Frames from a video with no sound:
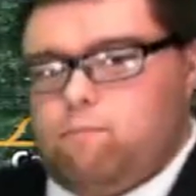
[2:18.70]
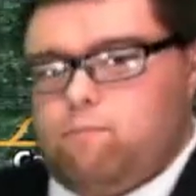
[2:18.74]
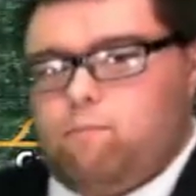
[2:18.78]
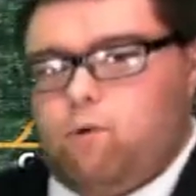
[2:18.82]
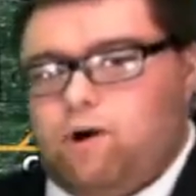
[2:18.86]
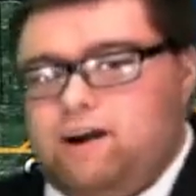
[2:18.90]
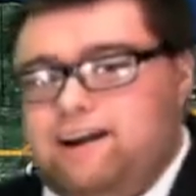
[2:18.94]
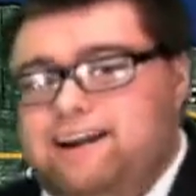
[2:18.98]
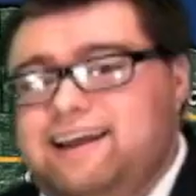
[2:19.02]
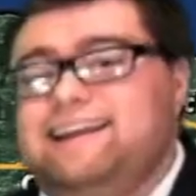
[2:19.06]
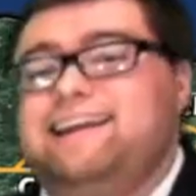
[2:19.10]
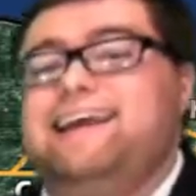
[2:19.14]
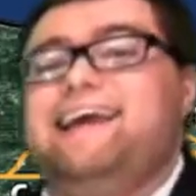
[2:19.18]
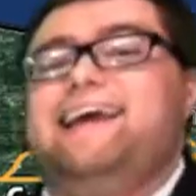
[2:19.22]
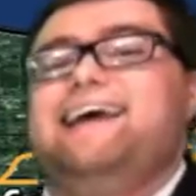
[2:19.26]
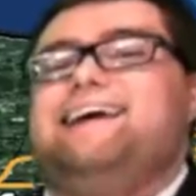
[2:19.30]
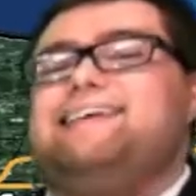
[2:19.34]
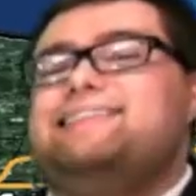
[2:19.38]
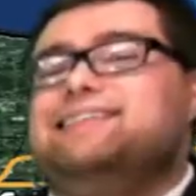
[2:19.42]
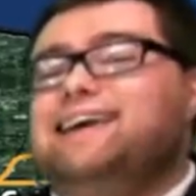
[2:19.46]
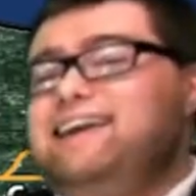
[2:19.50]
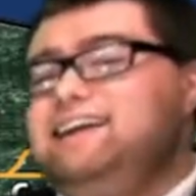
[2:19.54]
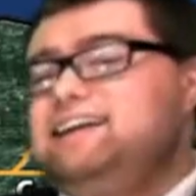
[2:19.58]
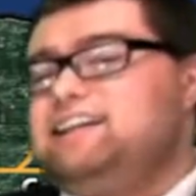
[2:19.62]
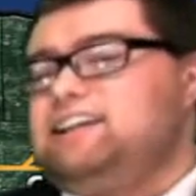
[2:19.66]
morning.
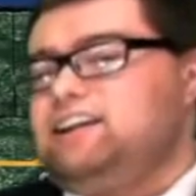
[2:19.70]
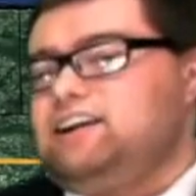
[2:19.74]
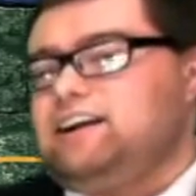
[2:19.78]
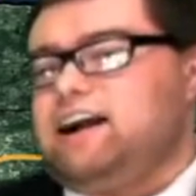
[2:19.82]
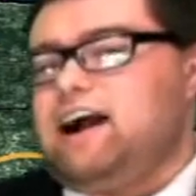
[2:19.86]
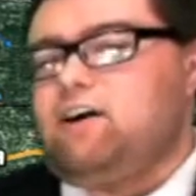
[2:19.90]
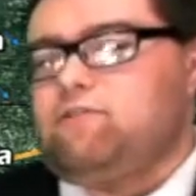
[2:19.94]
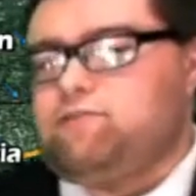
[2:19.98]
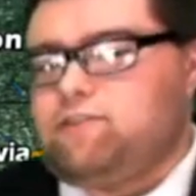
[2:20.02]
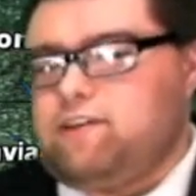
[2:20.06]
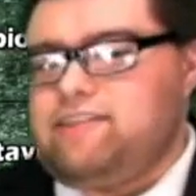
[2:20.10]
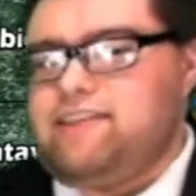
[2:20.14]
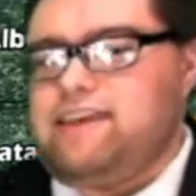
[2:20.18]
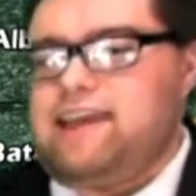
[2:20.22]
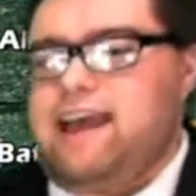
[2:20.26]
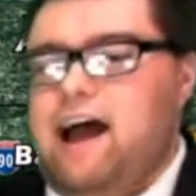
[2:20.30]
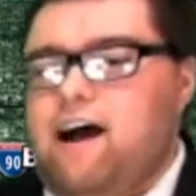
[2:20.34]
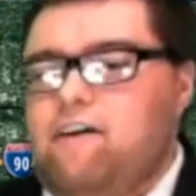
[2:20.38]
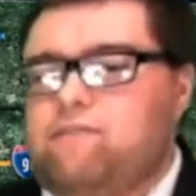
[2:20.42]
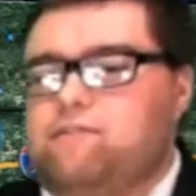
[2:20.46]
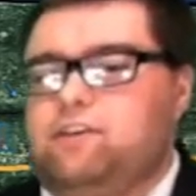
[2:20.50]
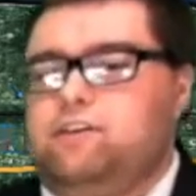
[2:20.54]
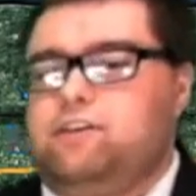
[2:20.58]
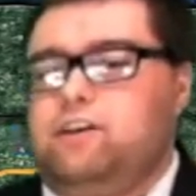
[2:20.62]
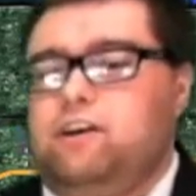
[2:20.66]
They clear out for the
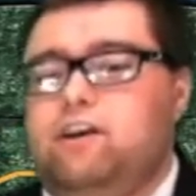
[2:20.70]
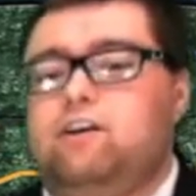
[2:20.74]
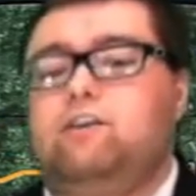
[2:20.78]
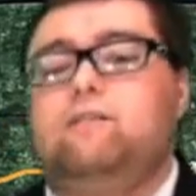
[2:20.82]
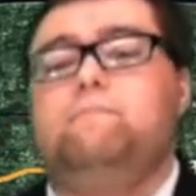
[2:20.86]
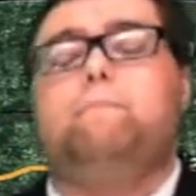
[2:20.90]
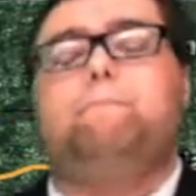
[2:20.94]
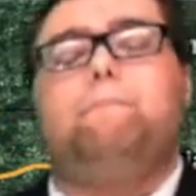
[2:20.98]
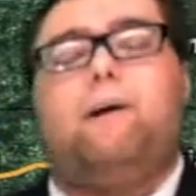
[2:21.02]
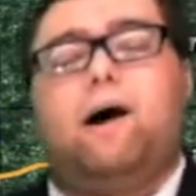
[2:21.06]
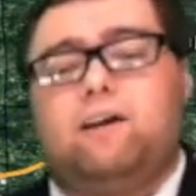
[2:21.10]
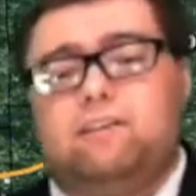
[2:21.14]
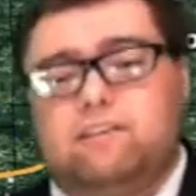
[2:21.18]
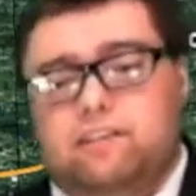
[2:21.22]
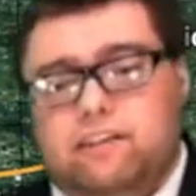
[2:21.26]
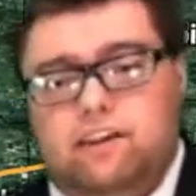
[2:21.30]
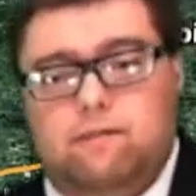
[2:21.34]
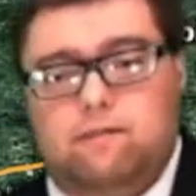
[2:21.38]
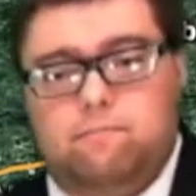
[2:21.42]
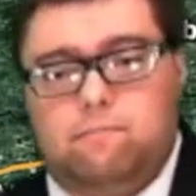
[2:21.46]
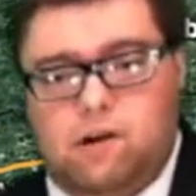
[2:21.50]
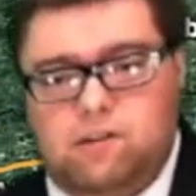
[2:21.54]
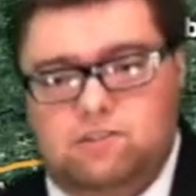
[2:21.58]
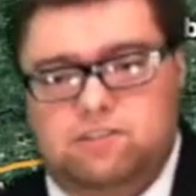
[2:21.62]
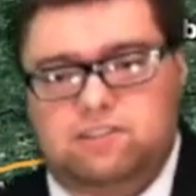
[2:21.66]
afternoon, partly
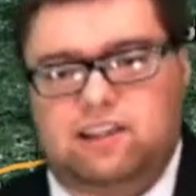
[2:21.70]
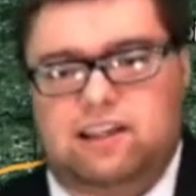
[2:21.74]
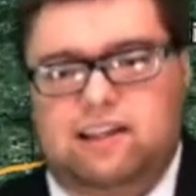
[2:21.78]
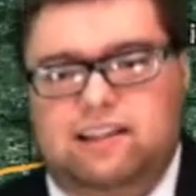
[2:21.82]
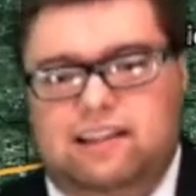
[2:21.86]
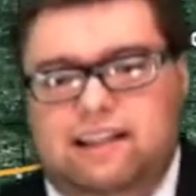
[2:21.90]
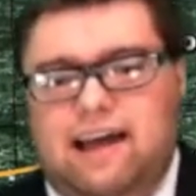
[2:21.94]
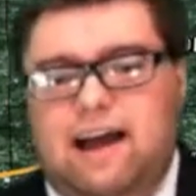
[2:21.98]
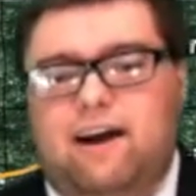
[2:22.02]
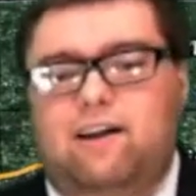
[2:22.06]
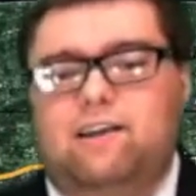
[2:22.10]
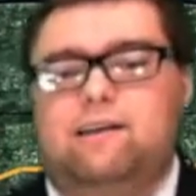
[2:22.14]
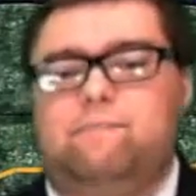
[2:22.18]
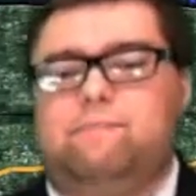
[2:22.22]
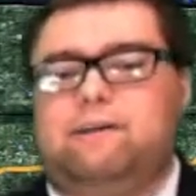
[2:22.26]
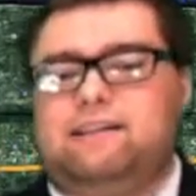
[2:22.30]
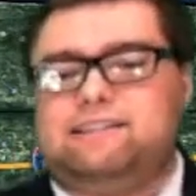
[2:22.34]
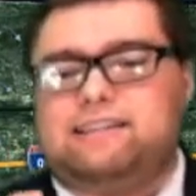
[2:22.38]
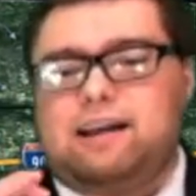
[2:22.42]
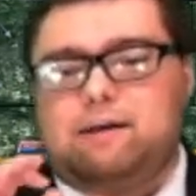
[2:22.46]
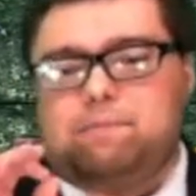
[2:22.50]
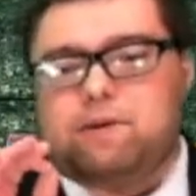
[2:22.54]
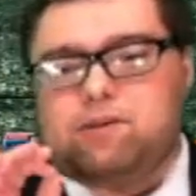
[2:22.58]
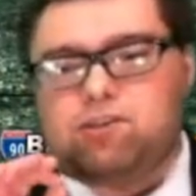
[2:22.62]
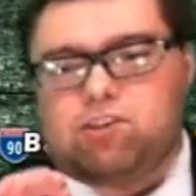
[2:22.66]
to mostly cloudy, but
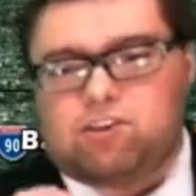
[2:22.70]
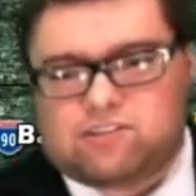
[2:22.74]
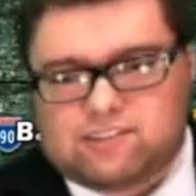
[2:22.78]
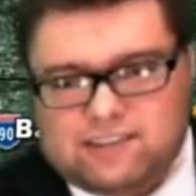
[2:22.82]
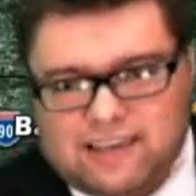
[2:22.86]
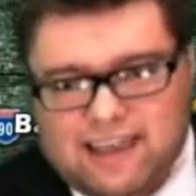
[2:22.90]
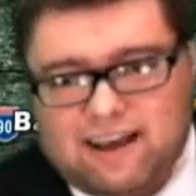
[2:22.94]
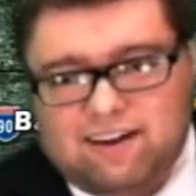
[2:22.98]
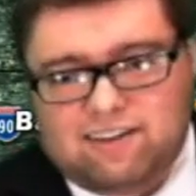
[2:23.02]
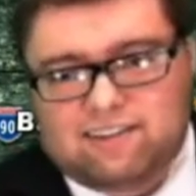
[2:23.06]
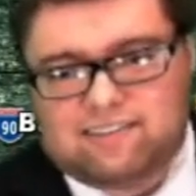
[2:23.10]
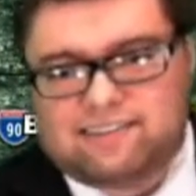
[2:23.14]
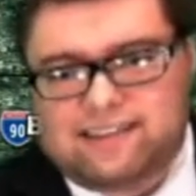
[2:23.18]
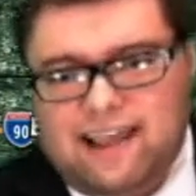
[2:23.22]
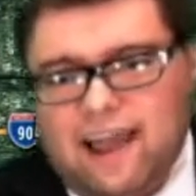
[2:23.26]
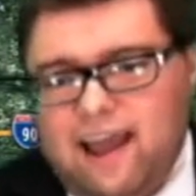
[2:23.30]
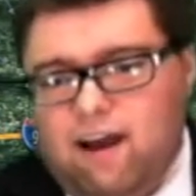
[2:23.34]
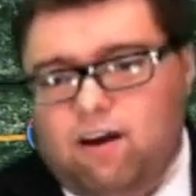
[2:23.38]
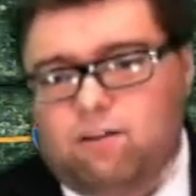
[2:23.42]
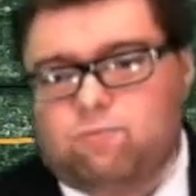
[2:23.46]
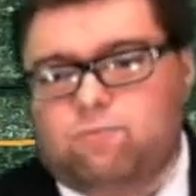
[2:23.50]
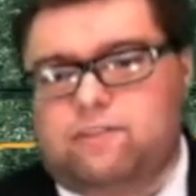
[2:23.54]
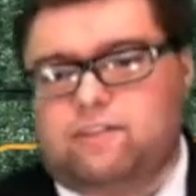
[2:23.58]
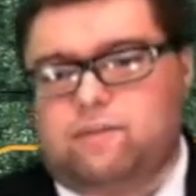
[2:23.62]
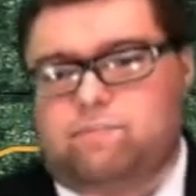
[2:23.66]
temperatures held
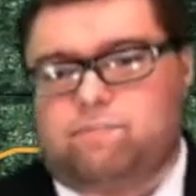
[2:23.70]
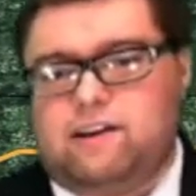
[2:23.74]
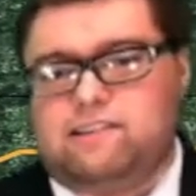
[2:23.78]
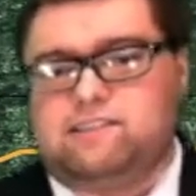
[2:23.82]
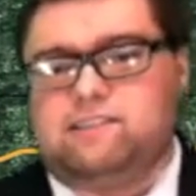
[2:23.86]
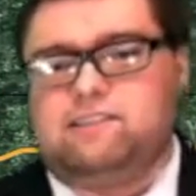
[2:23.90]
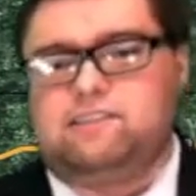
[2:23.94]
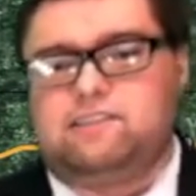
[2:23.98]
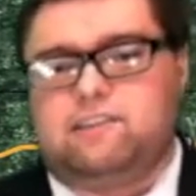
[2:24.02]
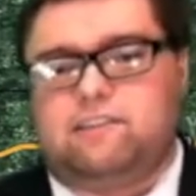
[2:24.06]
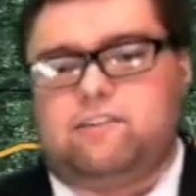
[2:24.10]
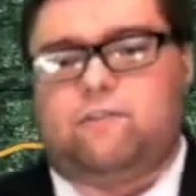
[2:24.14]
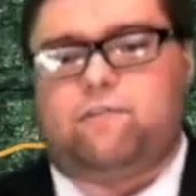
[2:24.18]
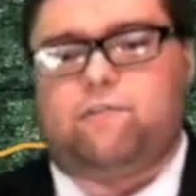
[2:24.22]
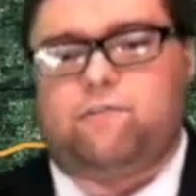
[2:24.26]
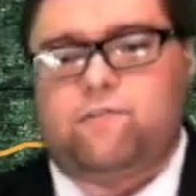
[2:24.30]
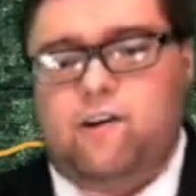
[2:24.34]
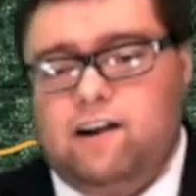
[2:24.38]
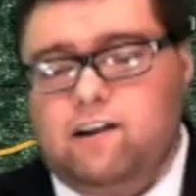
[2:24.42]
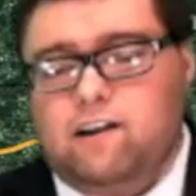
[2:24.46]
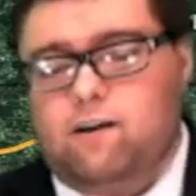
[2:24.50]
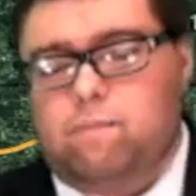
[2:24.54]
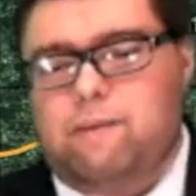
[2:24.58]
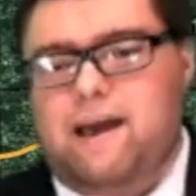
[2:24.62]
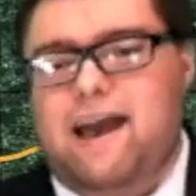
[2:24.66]
down with the presence of the
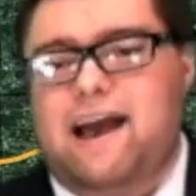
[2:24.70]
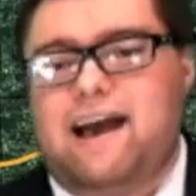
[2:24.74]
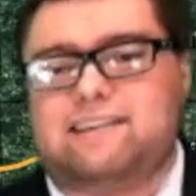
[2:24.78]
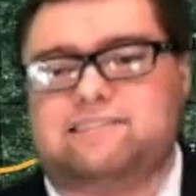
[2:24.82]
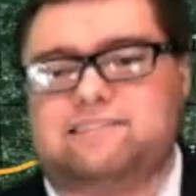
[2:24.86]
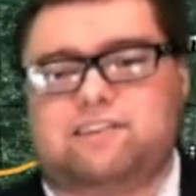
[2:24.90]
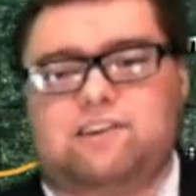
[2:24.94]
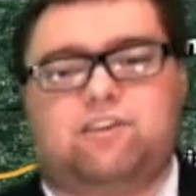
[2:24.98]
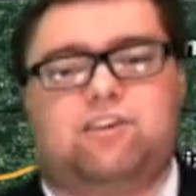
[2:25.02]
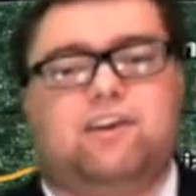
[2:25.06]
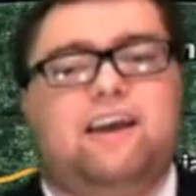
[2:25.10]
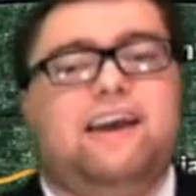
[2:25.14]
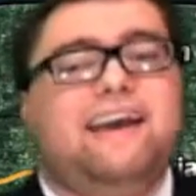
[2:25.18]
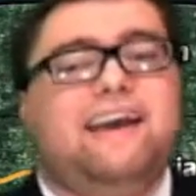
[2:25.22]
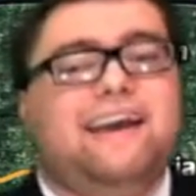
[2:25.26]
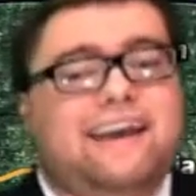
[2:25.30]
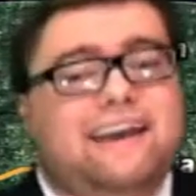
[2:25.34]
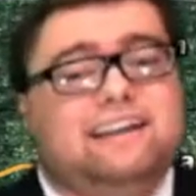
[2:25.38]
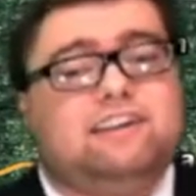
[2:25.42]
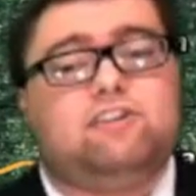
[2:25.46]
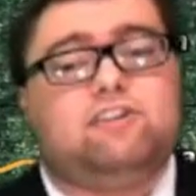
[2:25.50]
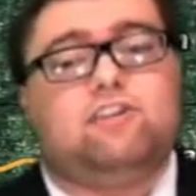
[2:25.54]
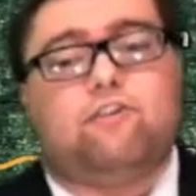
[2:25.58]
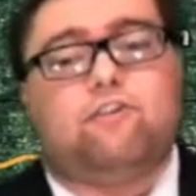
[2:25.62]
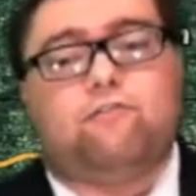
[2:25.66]
frontal passage
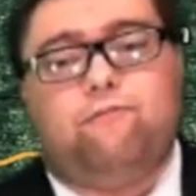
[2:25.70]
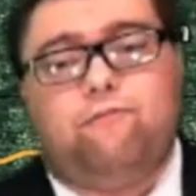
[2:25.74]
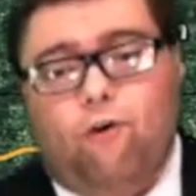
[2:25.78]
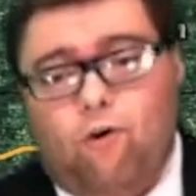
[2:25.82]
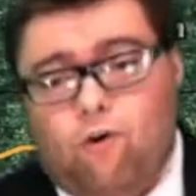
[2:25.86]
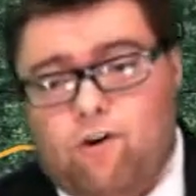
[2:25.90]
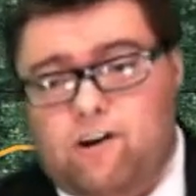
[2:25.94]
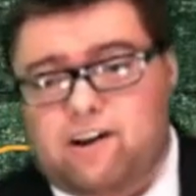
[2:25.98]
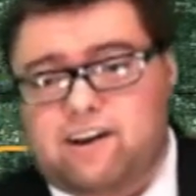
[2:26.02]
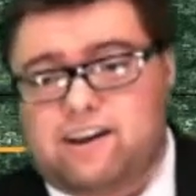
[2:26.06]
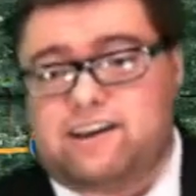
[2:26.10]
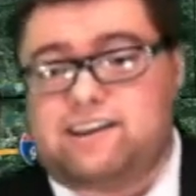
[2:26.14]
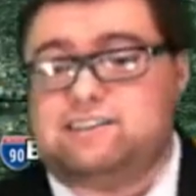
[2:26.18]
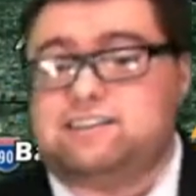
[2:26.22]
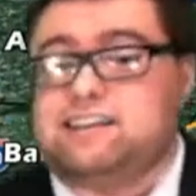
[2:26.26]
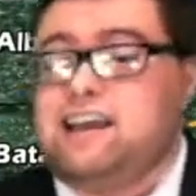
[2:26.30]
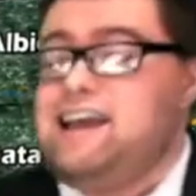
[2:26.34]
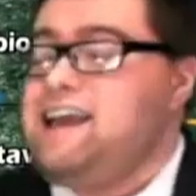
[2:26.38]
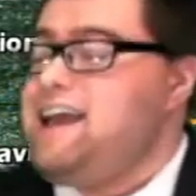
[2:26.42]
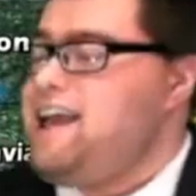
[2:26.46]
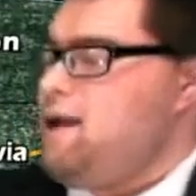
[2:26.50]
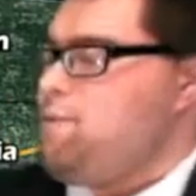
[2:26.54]
into the 40s.